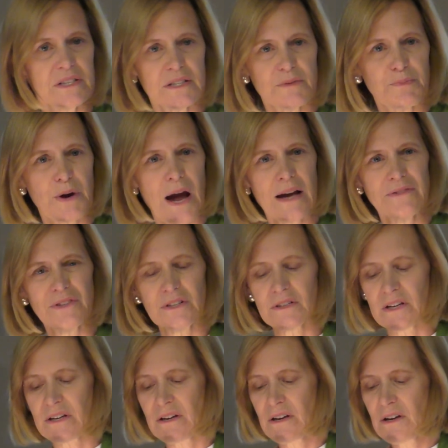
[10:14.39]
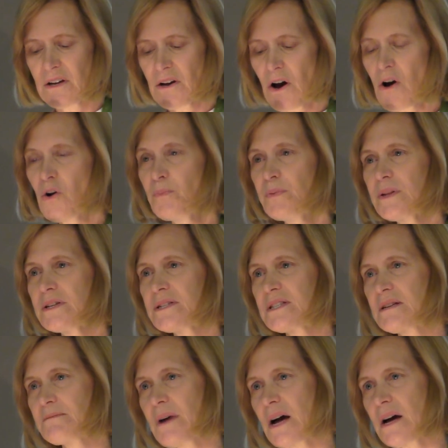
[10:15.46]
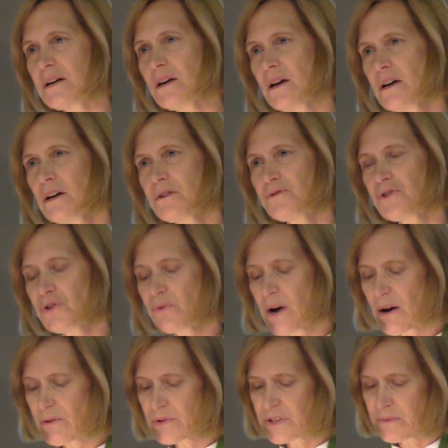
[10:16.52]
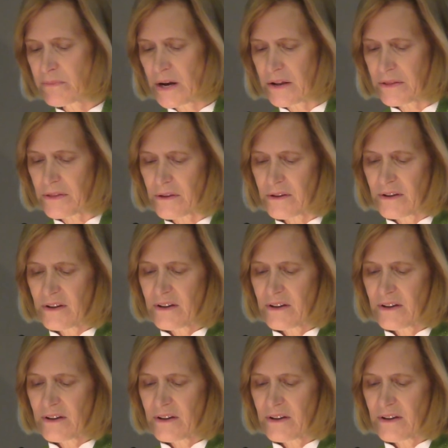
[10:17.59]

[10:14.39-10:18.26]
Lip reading: It's practically hopeless, and my 2 hours a month